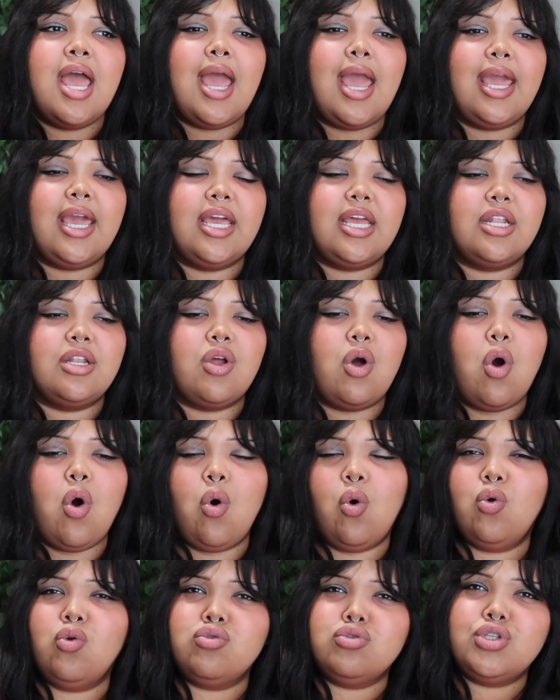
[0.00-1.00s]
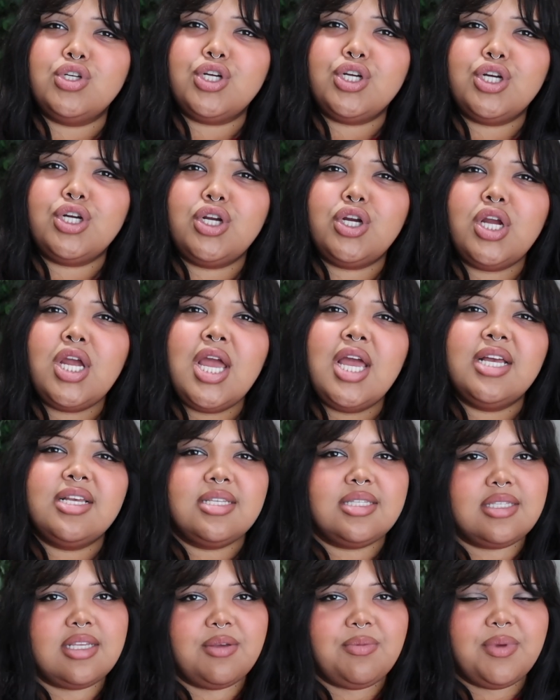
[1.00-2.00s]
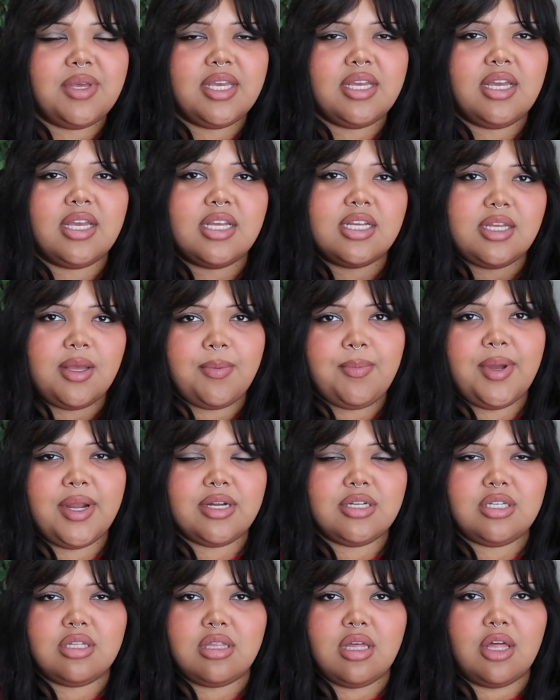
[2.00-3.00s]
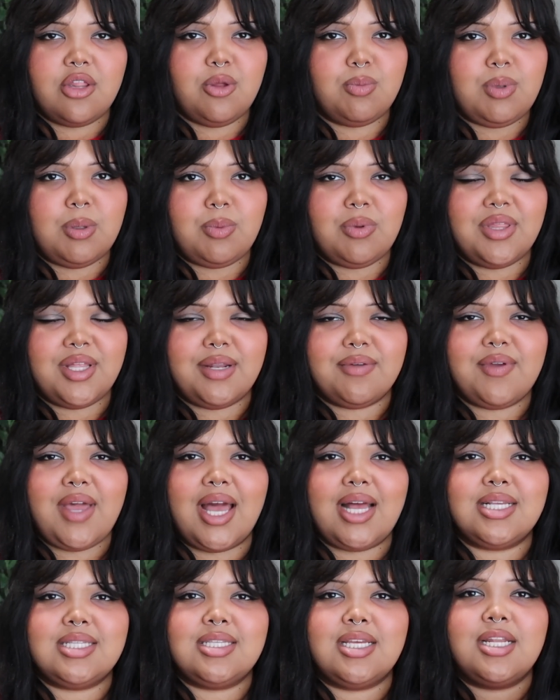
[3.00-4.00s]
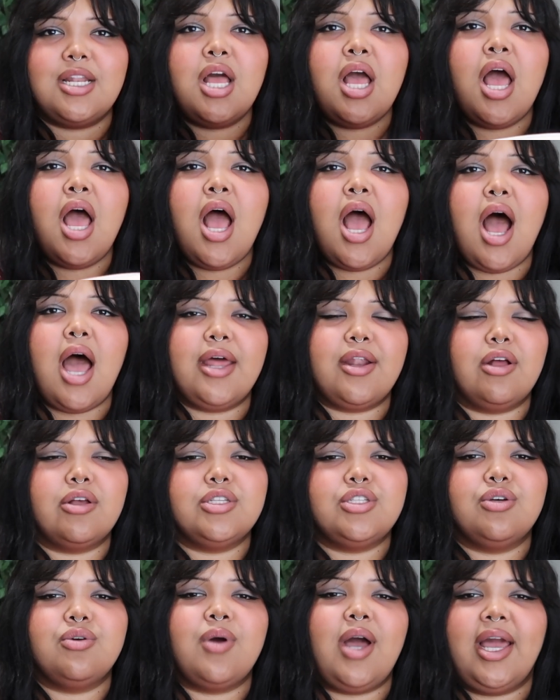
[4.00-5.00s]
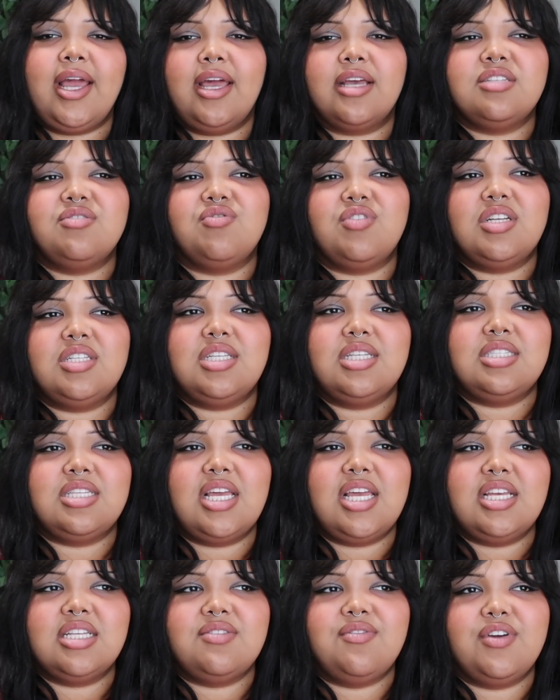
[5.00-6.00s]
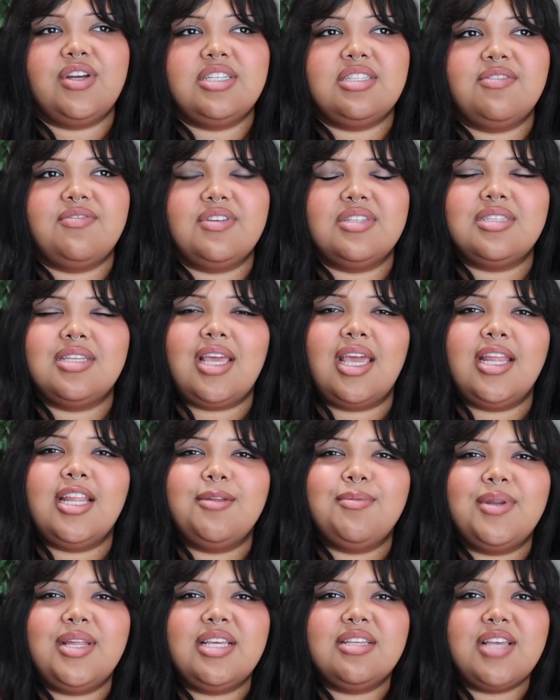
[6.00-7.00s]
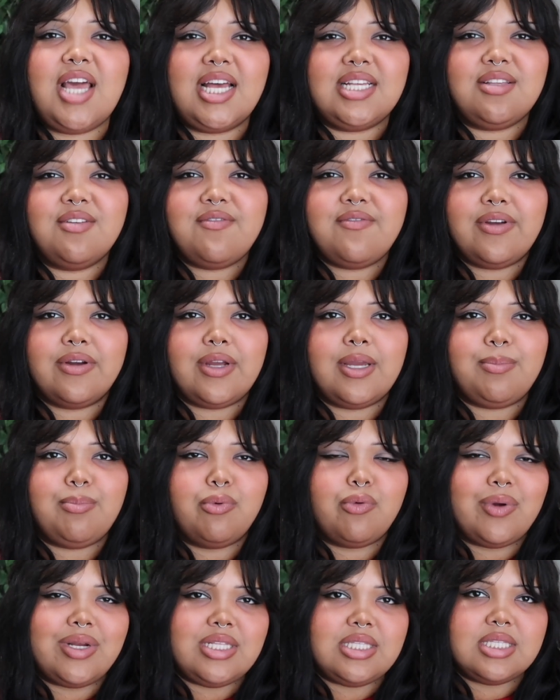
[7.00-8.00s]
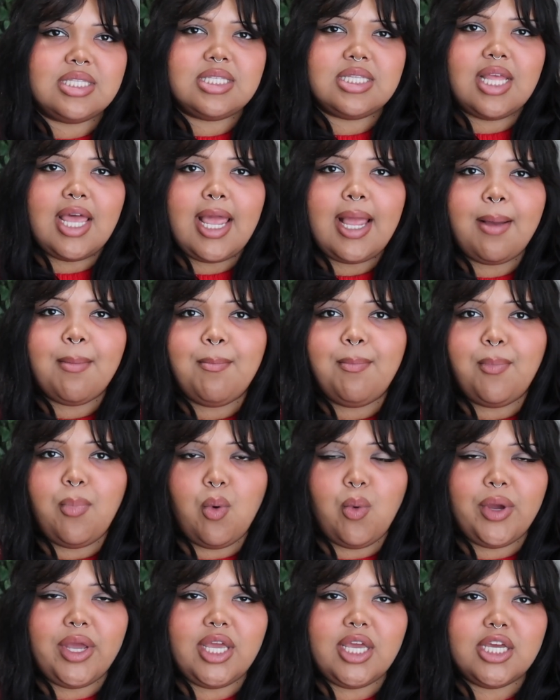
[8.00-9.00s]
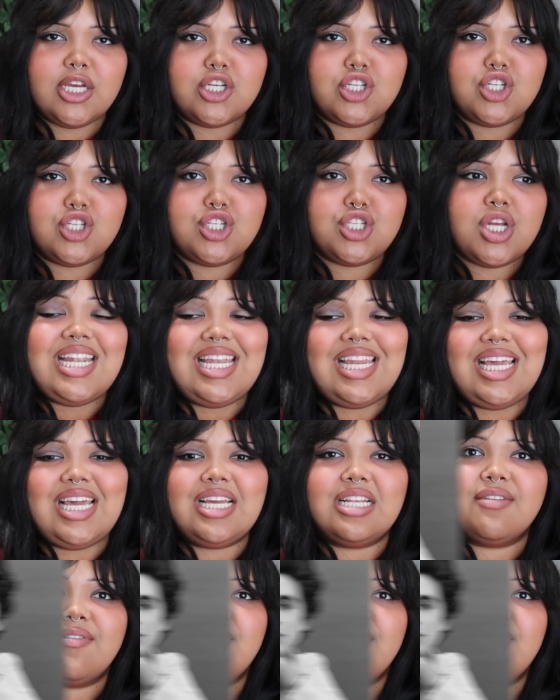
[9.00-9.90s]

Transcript: and older seeming compared to the other people that have casted. And also, I guess Francis is very sophisticated, but he has a very prince-like, boyish, neat,